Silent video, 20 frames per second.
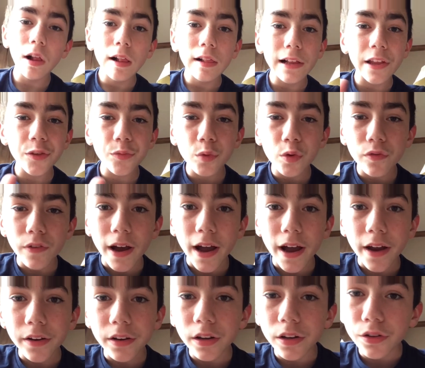let's move
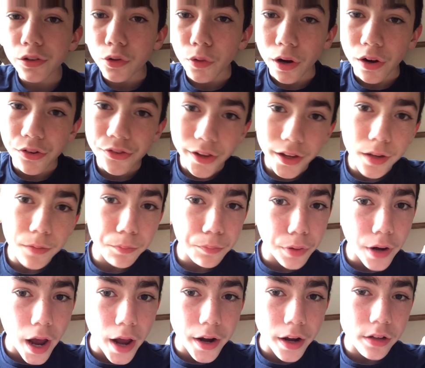on to our second
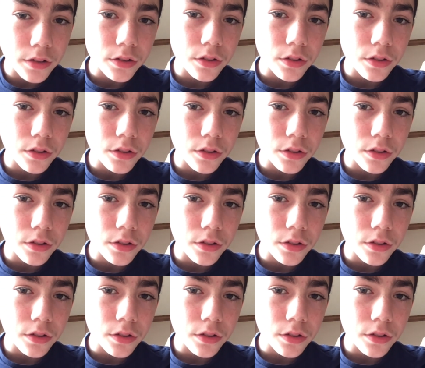product.